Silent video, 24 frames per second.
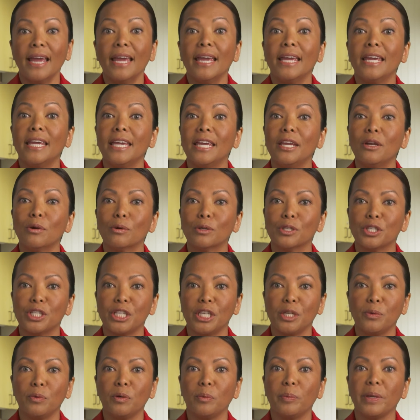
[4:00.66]
He or
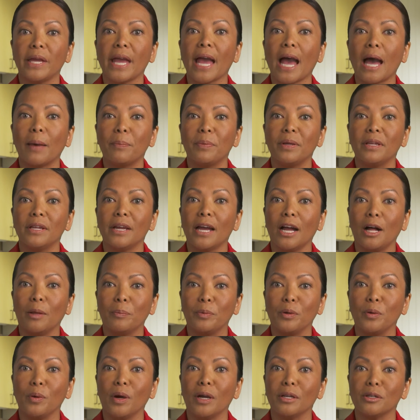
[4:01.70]
she will be happy to help
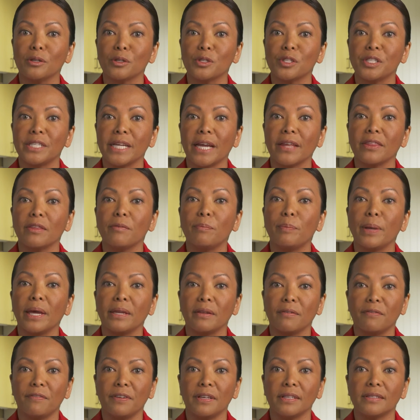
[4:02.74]
you understand the
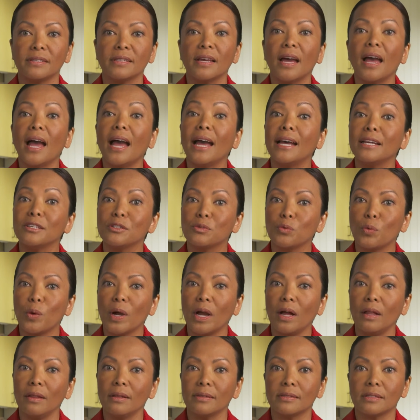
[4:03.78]
benefits as
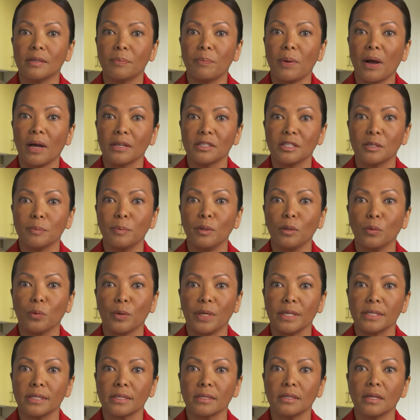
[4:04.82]
well as the possible
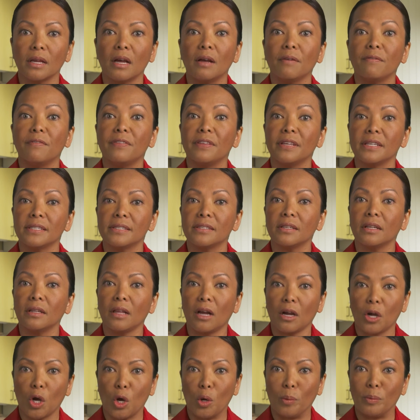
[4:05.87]
risks of this
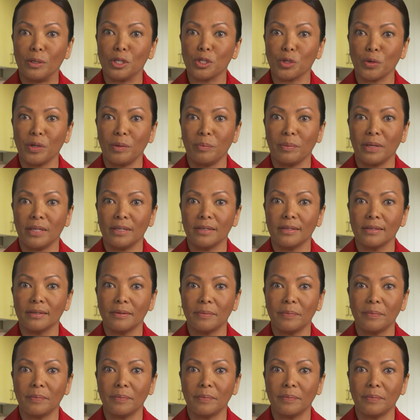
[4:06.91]
glaucoma treatment.